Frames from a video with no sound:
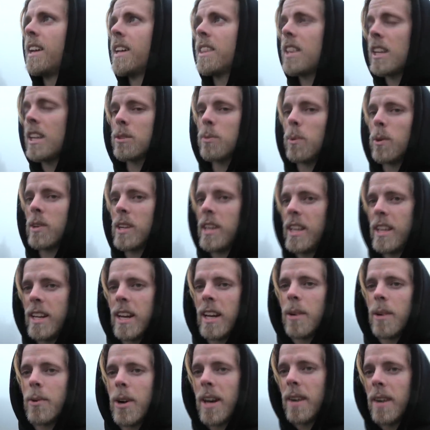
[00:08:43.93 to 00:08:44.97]

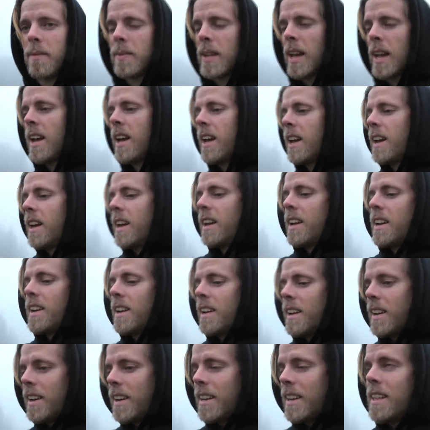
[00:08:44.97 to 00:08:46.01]
anywhere.
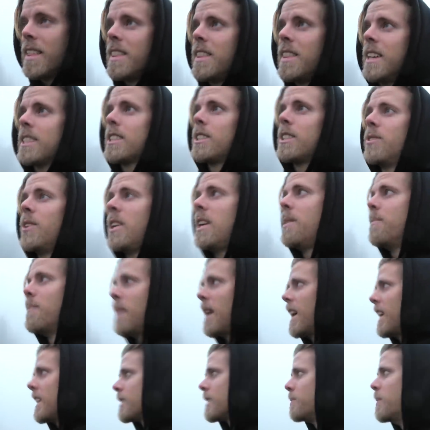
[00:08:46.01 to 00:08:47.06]
This dream
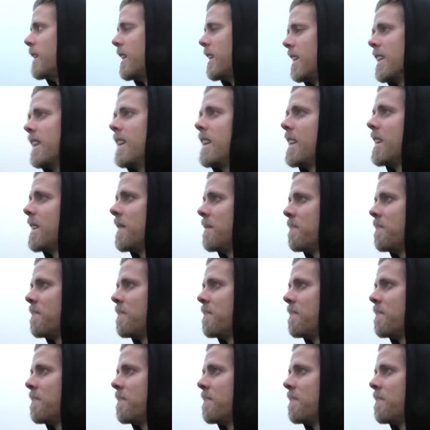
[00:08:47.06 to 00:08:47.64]
has been,